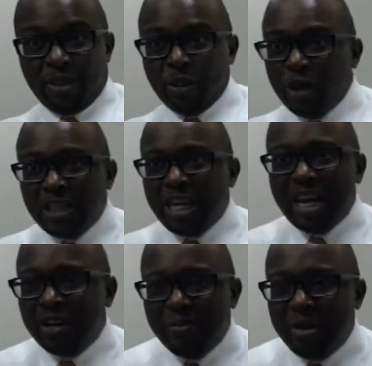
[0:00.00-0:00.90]
You don't just
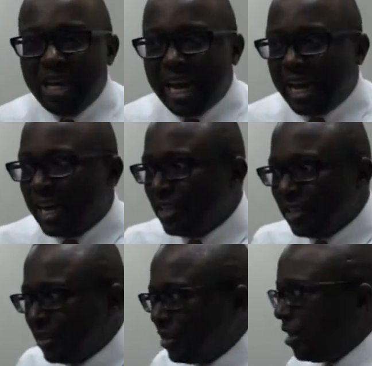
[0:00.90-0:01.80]
have to be an
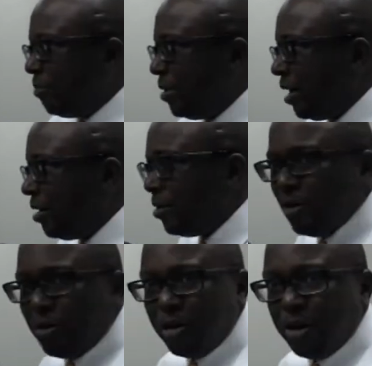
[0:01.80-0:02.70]
accountant sitting up behind the
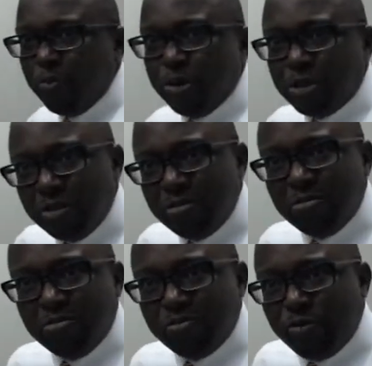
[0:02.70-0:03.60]
door
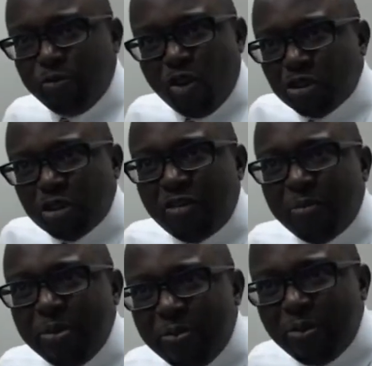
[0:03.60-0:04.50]
pushing voucher
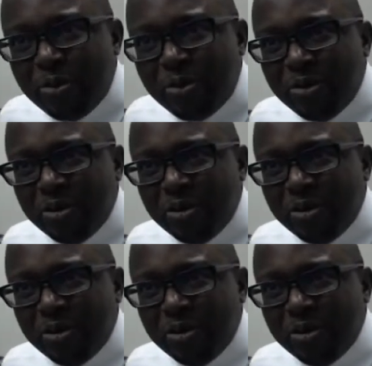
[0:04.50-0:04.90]
for people.